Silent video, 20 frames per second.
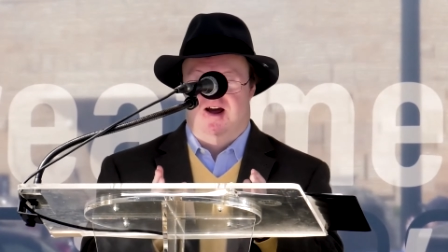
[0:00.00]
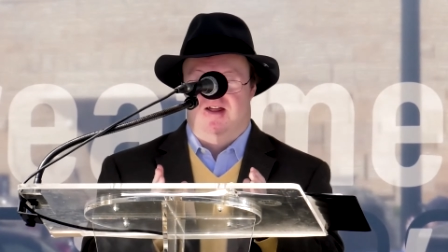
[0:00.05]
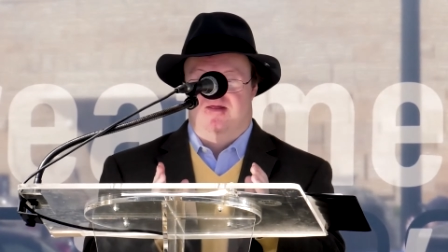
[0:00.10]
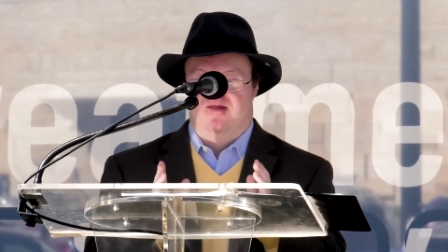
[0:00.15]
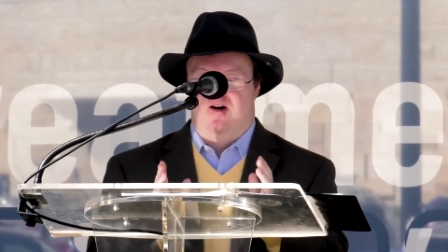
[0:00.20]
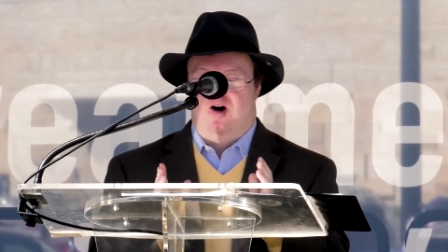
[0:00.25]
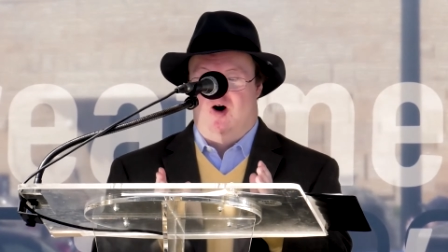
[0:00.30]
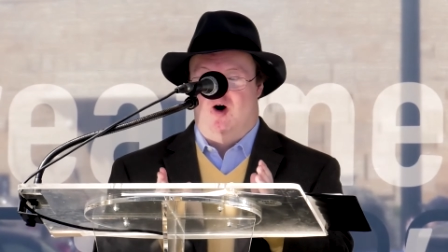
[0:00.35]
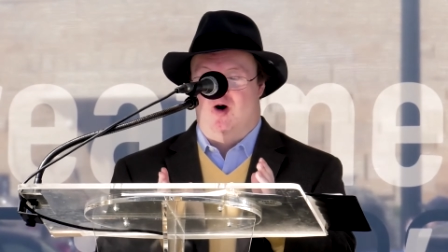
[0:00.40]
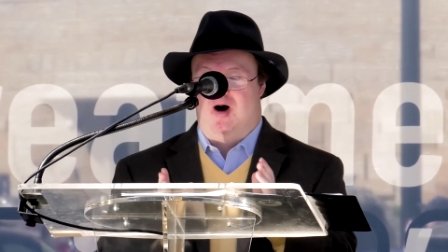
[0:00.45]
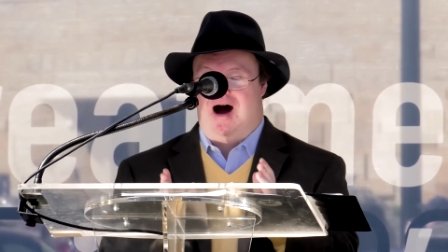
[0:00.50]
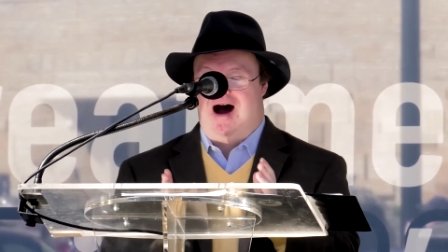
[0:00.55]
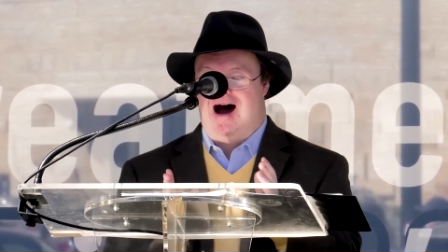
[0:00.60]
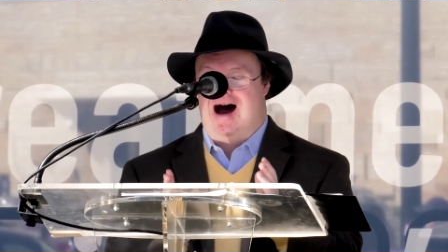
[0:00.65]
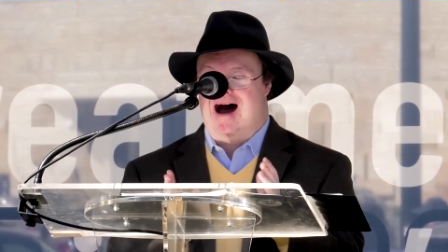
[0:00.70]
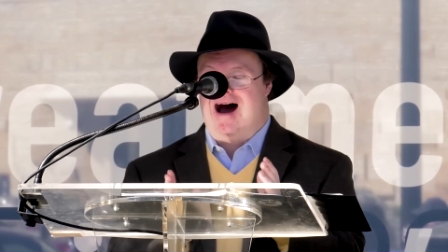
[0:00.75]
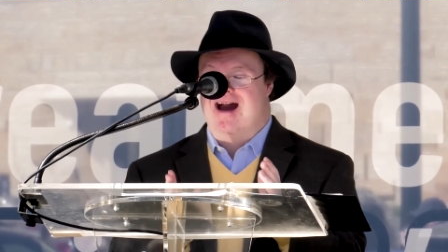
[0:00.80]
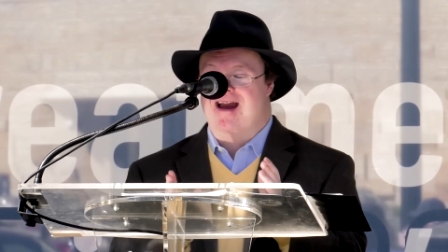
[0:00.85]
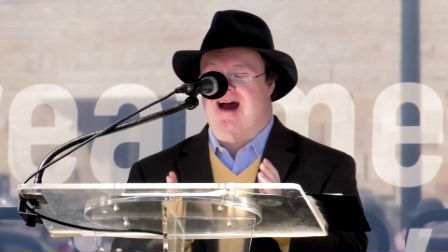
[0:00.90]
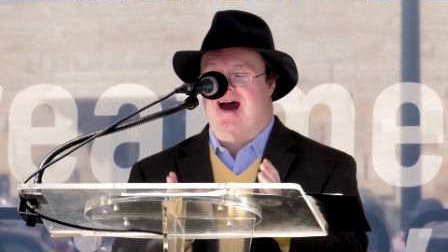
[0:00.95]
though
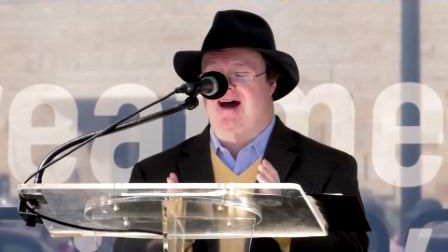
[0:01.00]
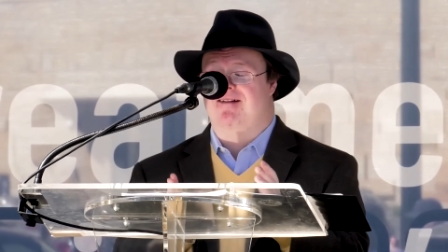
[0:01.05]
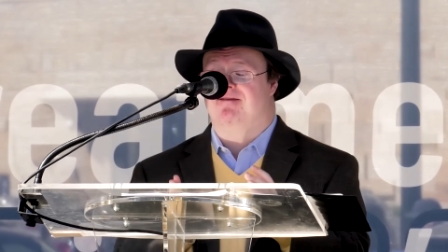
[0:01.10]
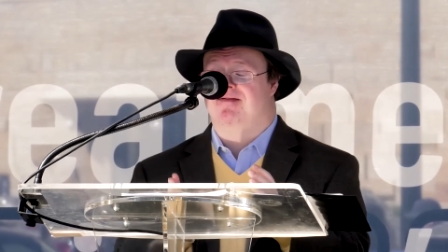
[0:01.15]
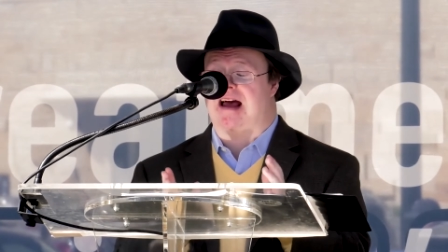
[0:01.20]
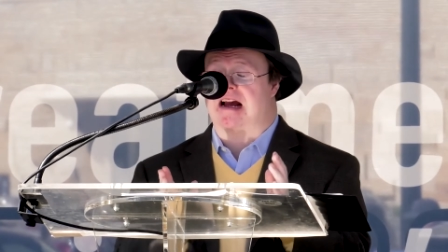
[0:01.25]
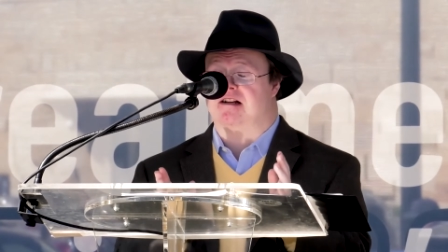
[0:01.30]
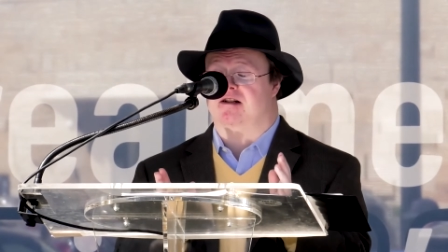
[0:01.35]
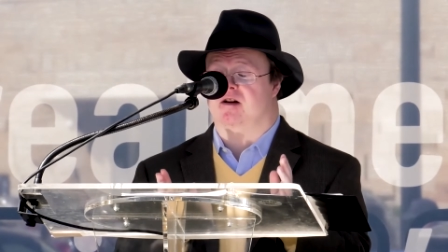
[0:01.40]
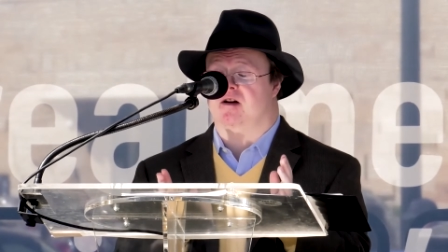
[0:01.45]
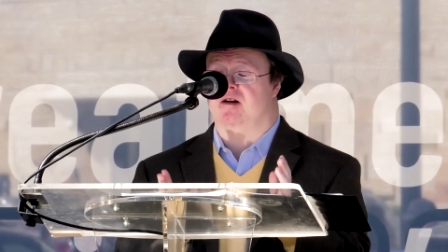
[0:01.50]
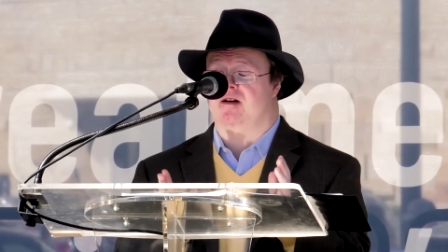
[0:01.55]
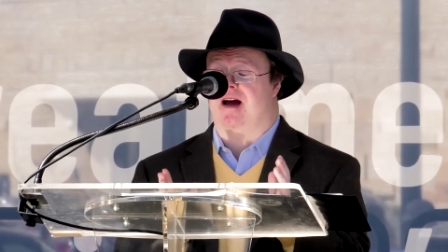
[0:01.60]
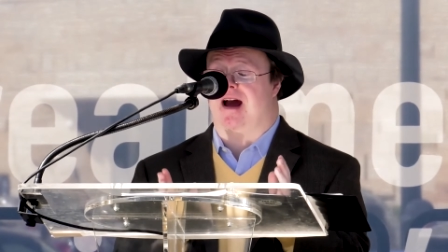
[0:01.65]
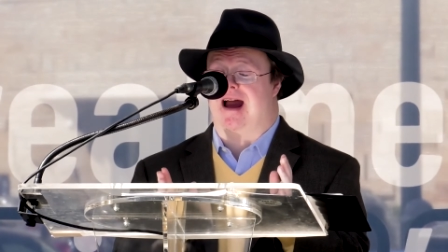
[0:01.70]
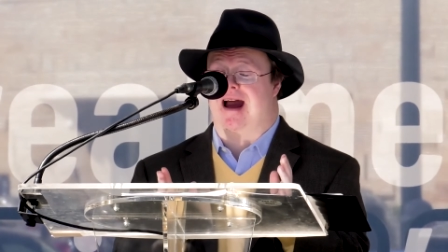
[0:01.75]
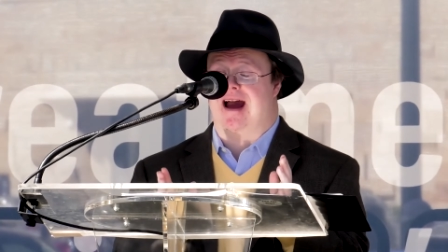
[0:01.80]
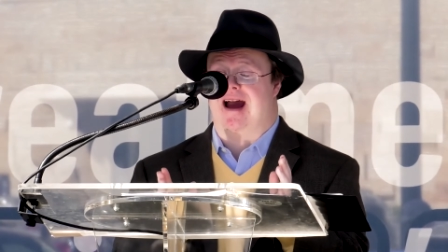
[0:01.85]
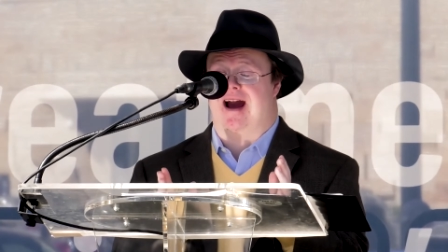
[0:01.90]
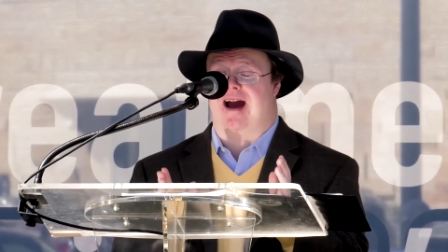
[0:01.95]
I have lectured
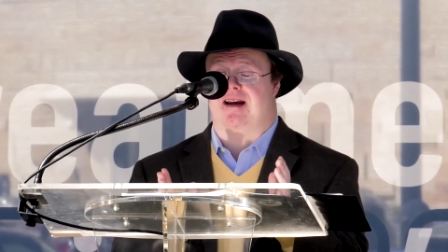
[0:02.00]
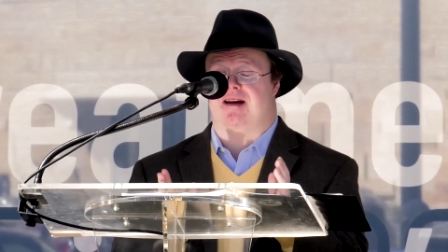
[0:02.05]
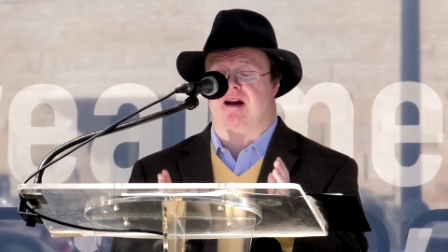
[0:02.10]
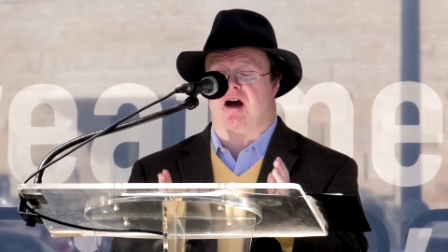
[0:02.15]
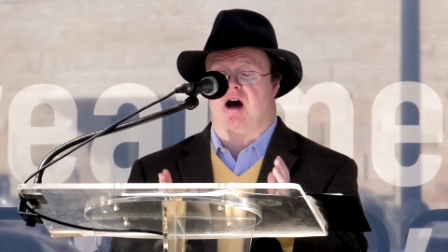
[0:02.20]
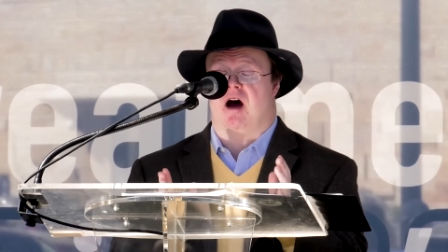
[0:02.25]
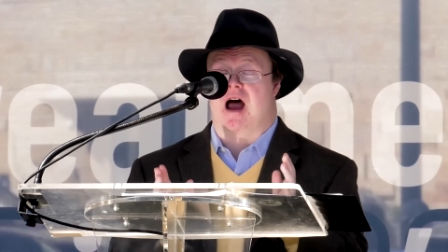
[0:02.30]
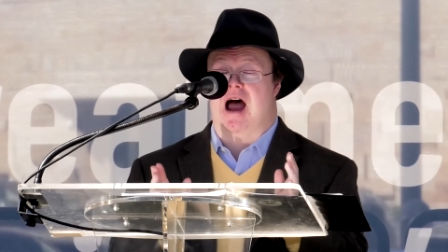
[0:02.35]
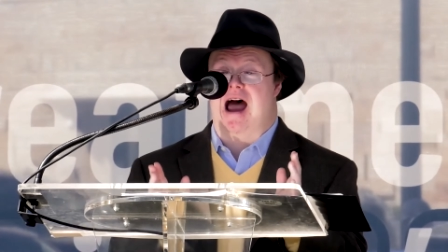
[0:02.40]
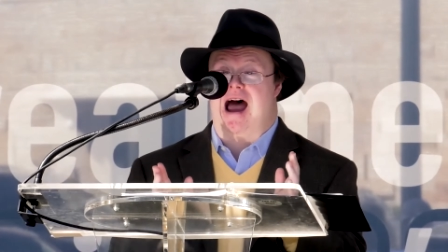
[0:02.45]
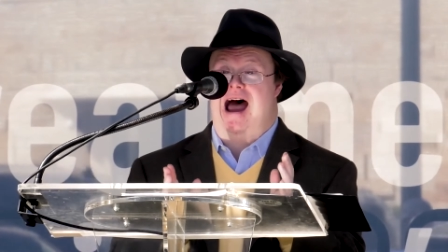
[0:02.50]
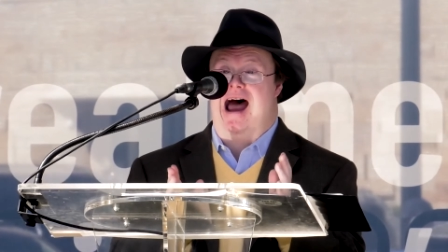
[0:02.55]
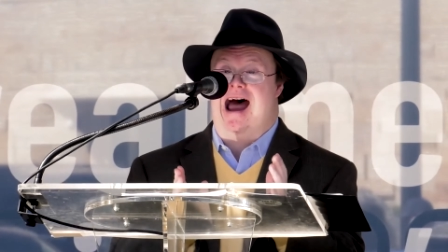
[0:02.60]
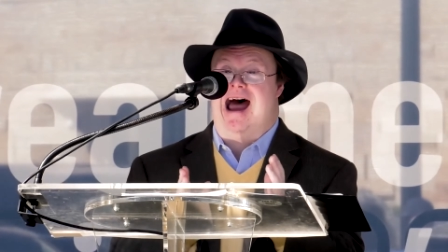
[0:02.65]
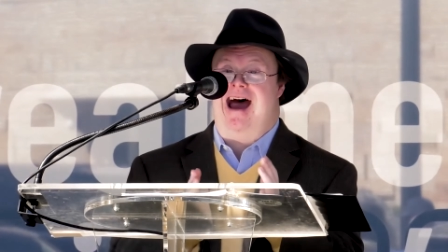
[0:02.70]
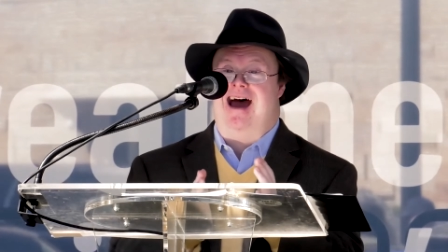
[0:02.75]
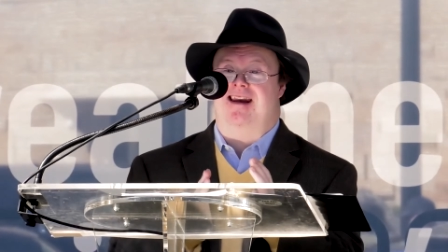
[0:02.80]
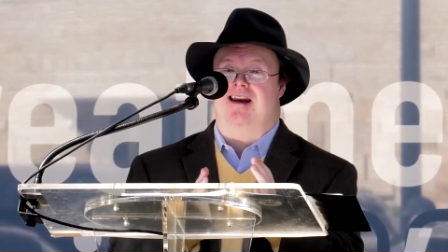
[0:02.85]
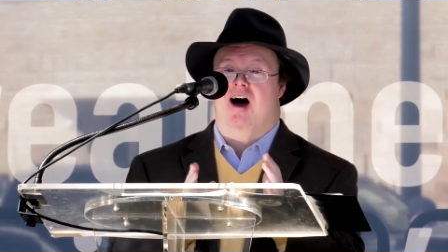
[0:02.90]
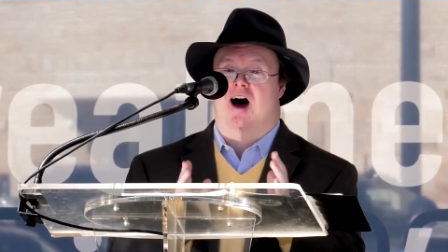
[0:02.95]
at,
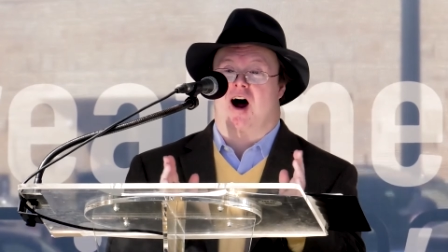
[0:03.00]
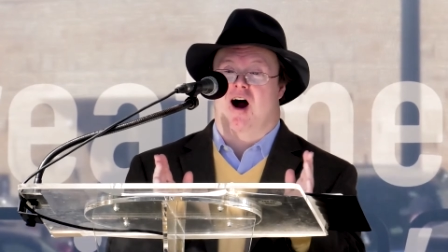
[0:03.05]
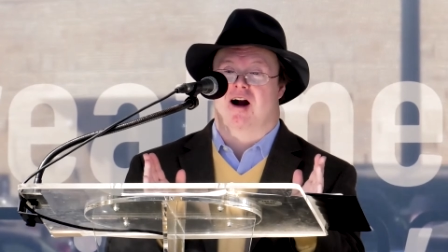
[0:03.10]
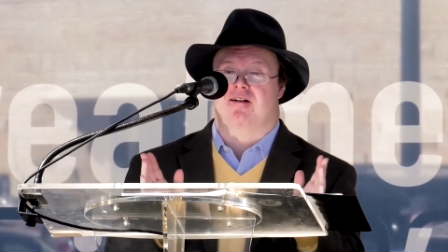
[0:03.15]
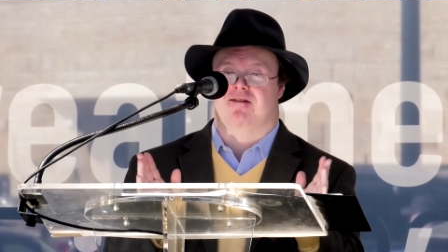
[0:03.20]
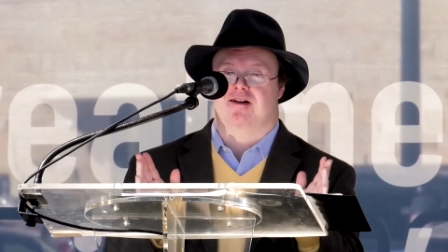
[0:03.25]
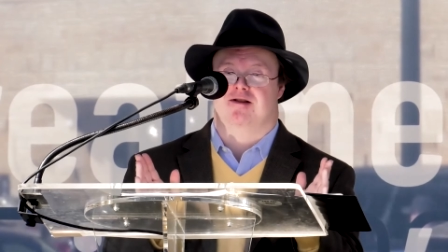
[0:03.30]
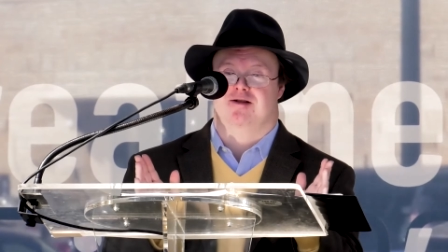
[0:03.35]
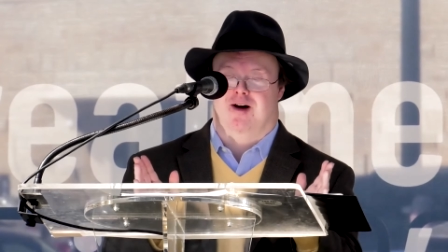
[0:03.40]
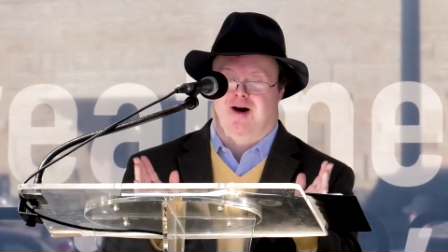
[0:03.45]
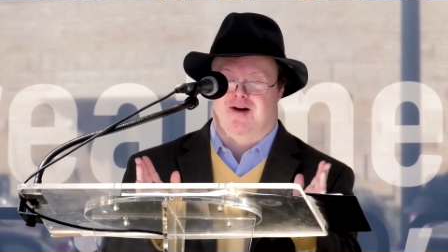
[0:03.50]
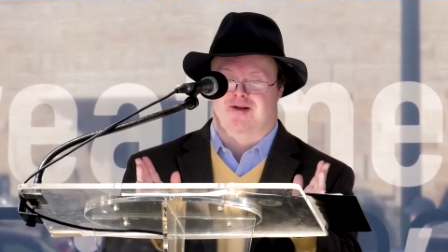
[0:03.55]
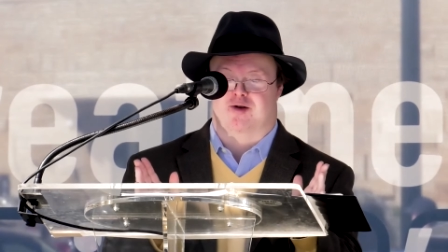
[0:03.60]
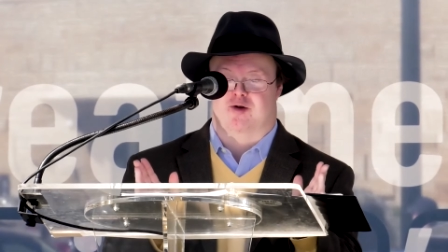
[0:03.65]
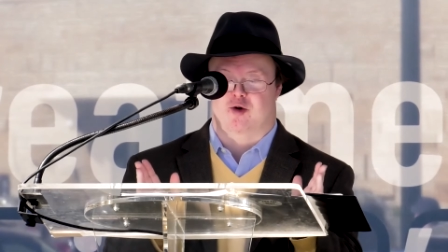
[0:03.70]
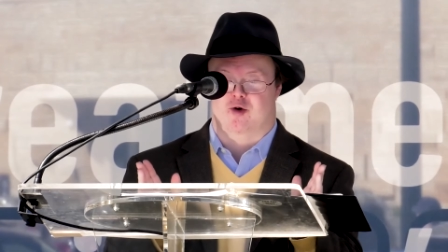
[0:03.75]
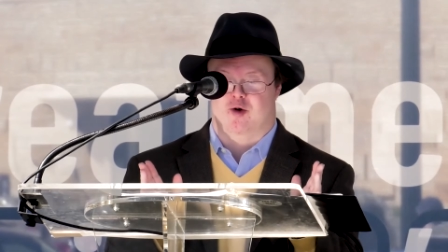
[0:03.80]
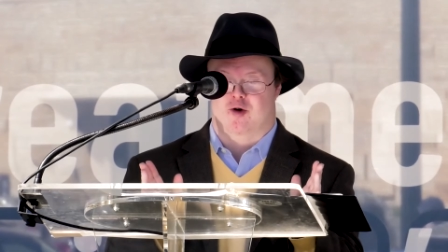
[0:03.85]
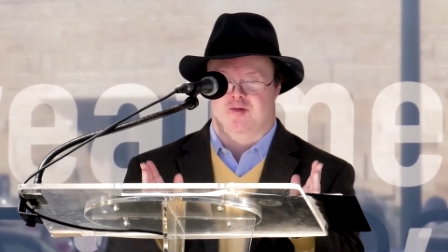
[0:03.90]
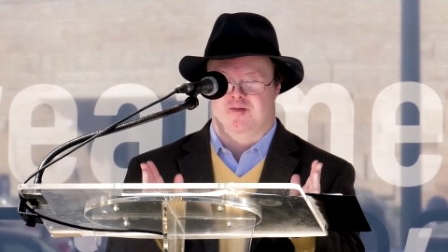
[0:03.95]
at Harvard Law
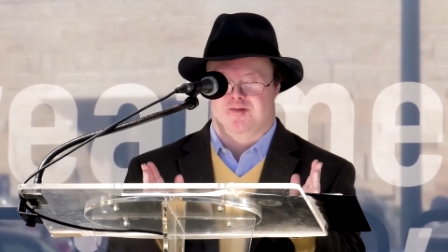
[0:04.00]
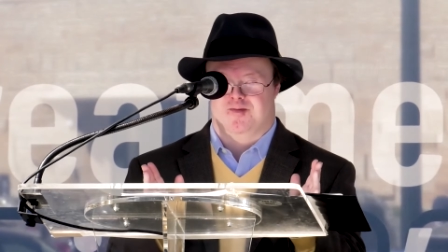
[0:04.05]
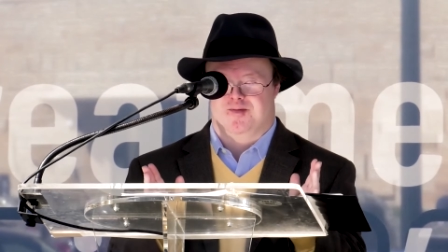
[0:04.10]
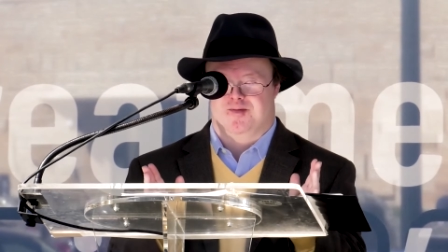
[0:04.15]
School